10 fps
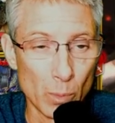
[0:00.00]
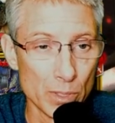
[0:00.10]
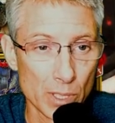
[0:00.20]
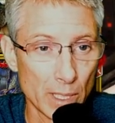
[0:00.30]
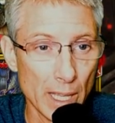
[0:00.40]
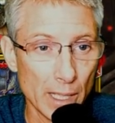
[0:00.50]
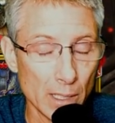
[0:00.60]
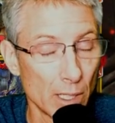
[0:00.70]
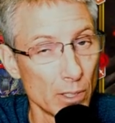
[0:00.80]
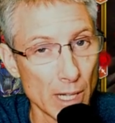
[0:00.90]
Once
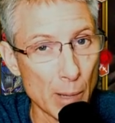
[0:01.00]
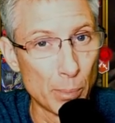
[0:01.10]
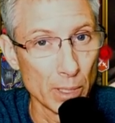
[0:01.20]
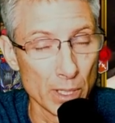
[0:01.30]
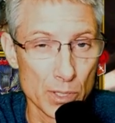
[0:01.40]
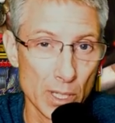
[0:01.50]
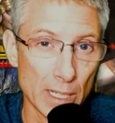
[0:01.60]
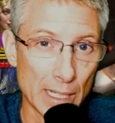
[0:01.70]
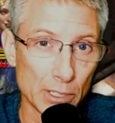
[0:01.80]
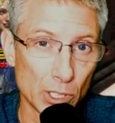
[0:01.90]
again, you're now putting a set
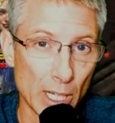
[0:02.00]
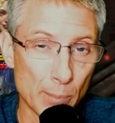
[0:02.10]
on a champ you